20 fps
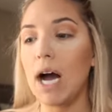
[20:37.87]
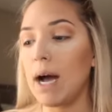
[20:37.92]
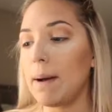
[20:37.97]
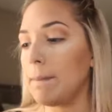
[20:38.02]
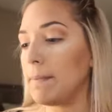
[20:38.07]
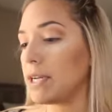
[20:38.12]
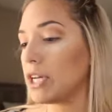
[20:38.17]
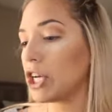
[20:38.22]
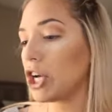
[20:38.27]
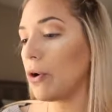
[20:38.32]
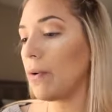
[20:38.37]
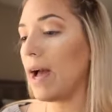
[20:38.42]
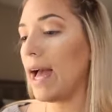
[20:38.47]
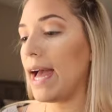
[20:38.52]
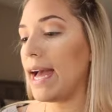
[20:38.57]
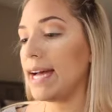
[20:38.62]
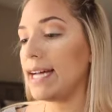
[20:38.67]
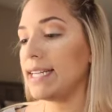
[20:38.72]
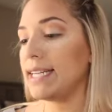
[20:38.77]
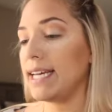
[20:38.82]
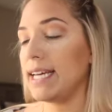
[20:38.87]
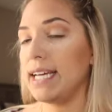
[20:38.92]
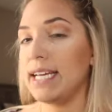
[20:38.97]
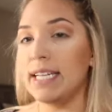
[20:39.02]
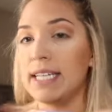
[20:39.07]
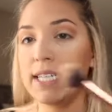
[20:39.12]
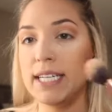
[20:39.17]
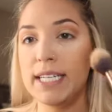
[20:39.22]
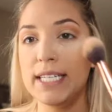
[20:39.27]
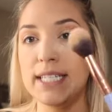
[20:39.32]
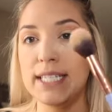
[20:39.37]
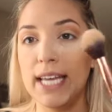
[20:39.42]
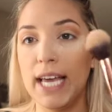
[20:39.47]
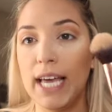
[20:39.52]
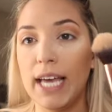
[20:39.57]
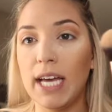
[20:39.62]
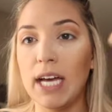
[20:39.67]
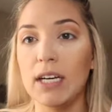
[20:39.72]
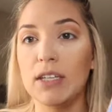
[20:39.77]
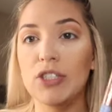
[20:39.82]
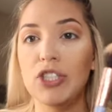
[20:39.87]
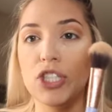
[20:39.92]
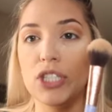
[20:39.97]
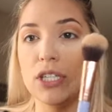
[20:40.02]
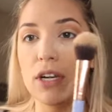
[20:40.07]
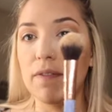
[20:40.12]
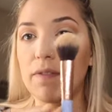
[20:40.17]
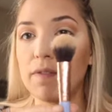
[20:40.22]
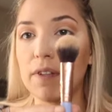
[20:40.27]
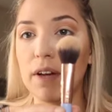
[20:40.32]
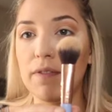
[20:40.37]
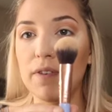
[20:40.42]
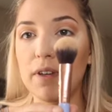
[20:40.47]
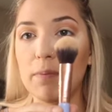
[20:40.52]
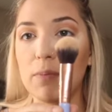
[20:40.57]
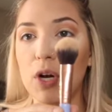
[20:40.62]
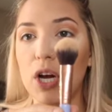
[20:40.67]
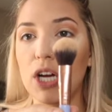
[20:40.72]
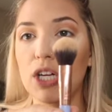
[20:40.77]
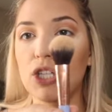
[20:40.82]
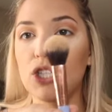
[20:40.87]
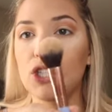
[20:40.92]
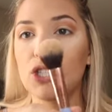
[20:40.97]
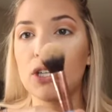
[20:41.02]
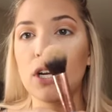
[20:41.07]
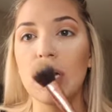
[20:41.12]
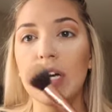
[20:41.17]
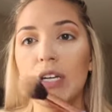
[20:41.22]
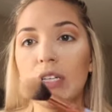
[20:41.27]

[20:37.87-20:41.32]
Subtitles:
gonna go ahead and take just a fluffy brush,